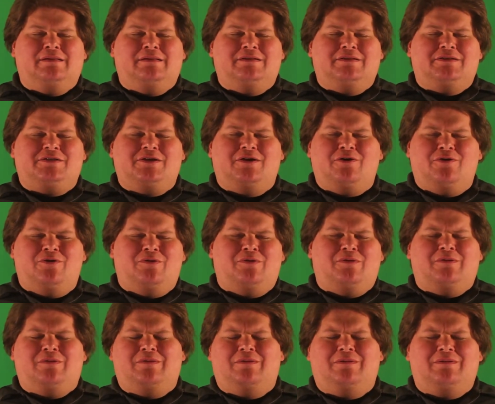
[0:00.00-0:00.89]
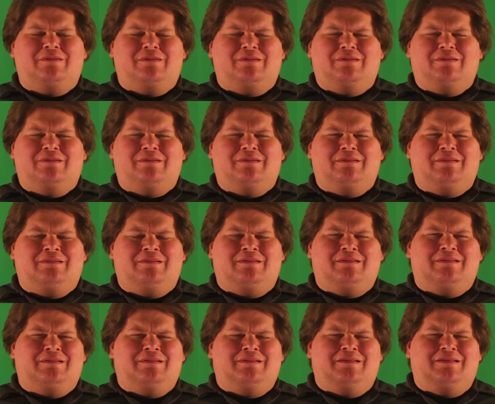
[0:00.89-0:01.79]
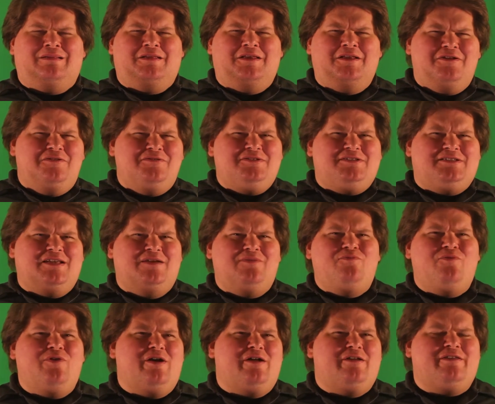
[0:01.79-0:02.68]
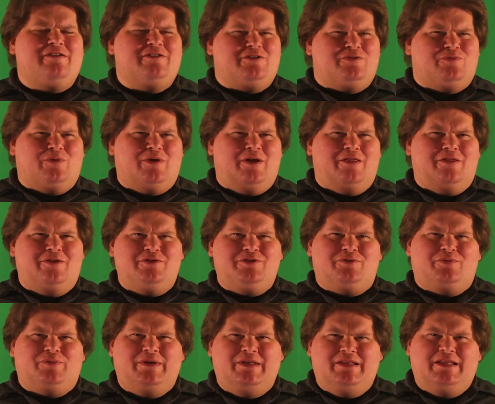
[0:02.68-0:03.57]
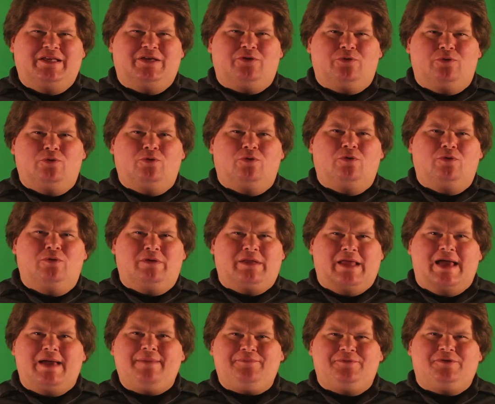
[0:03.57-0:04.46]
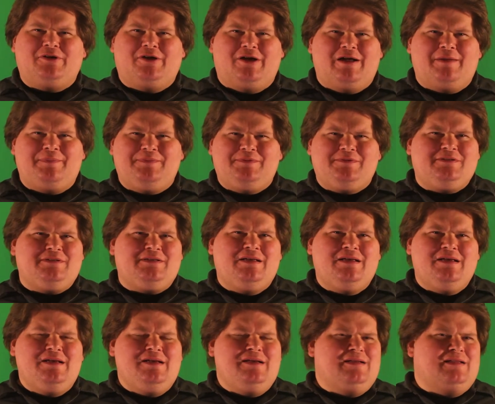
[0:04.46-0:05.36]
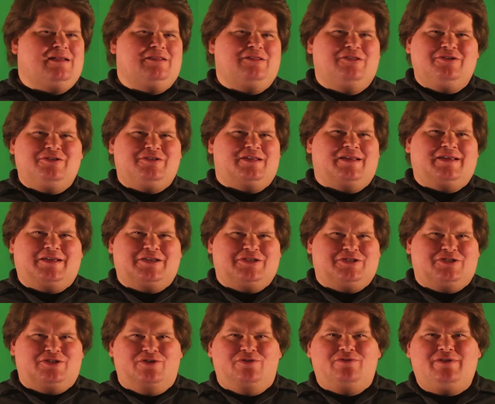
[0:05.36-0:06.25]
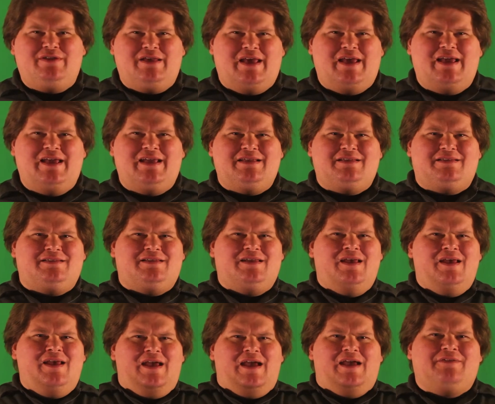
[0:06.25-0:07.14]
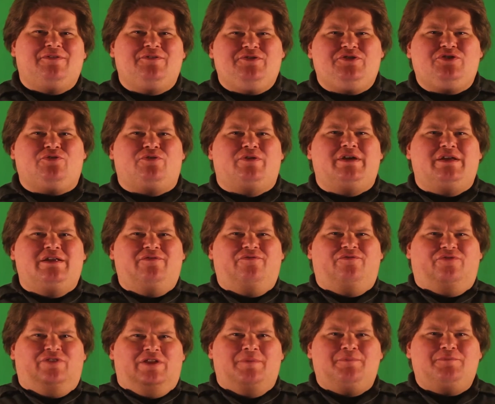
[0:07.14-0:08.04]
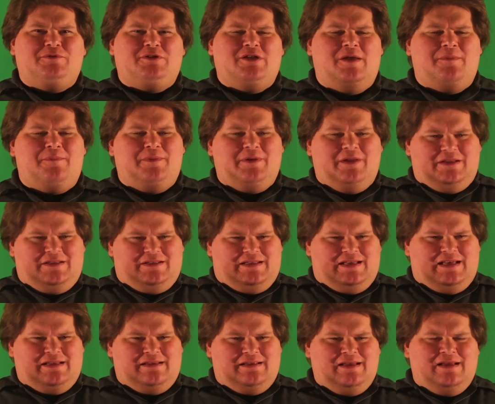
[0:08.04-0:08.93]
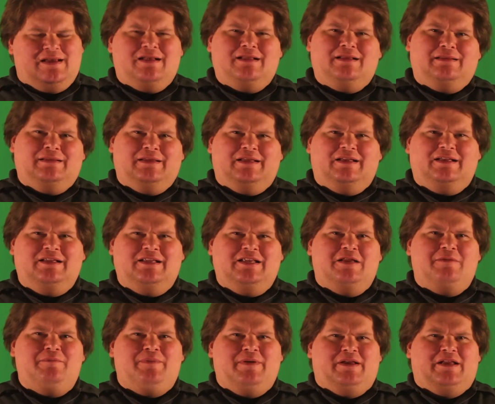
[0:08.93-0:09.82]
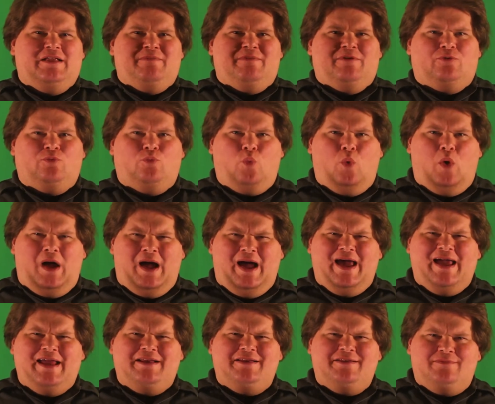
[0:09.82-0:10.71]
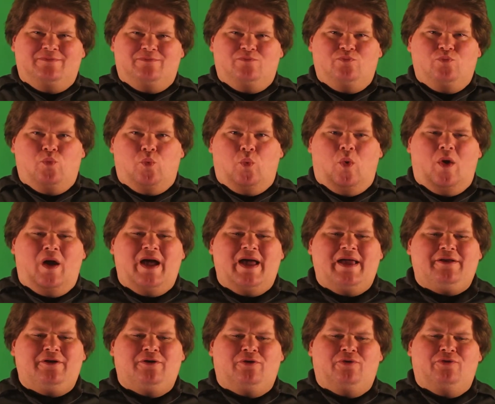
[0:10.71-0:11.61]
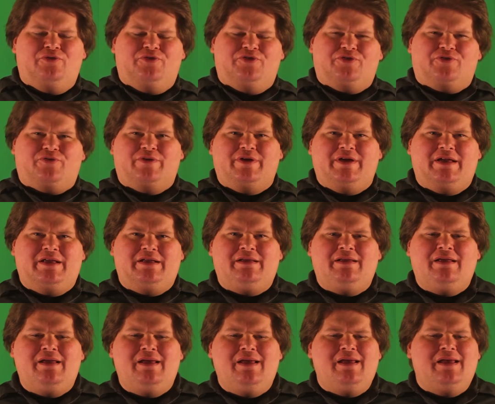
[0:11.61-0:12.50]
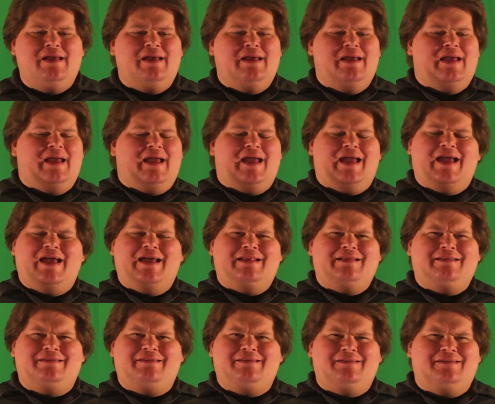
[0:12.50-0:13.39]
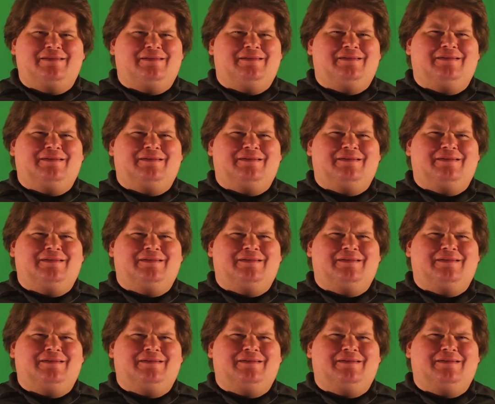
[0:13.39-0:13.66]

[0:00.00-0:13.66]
so you know somewhere there's one of those really cool laptops that looks like a suitcase and the screen flips up and it's that little itty bitty but wide wide old screen and